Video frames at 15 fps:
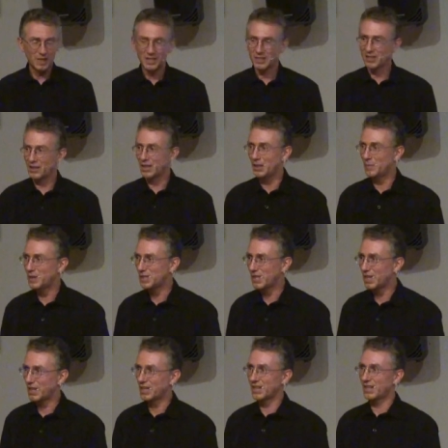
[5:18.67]
So let me
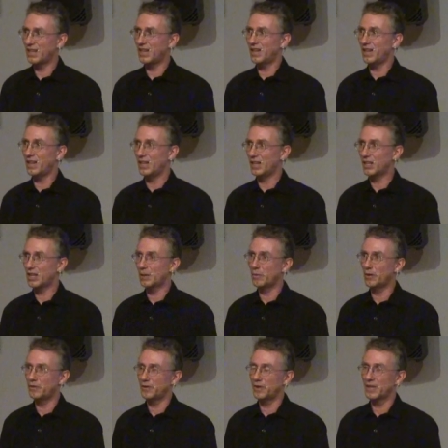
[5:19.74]
take uh, a
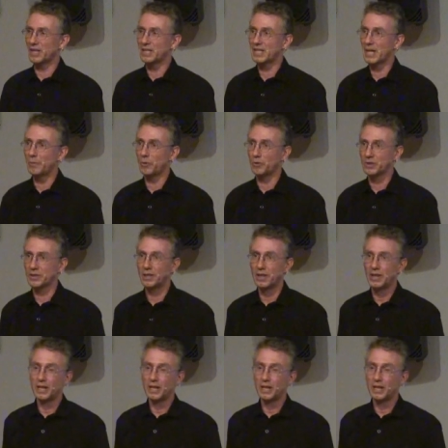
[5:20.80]
couple of uh, examples.